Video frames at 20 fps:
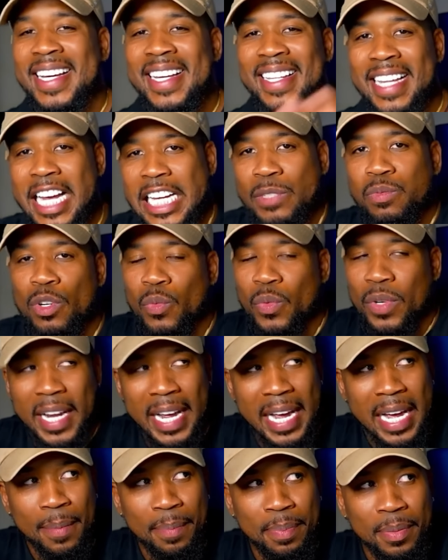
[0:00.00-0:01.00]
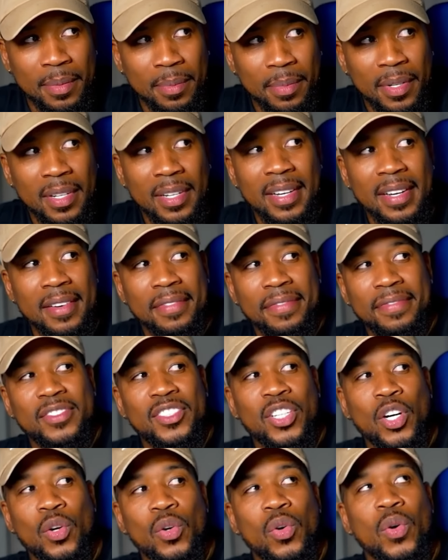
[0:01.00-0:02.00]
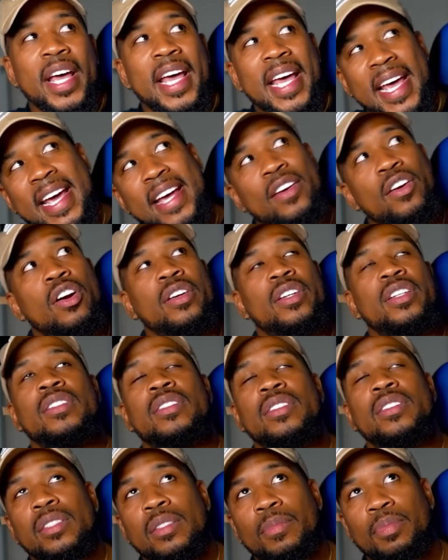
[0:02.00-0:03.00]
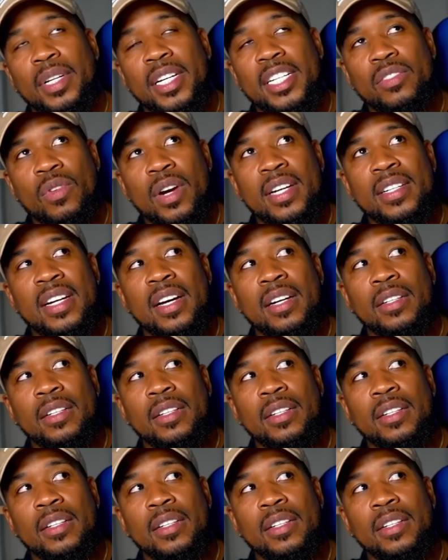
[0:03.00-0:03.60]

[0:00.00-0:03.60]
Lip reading: And that's what would happen, bro, if total anarchy took place right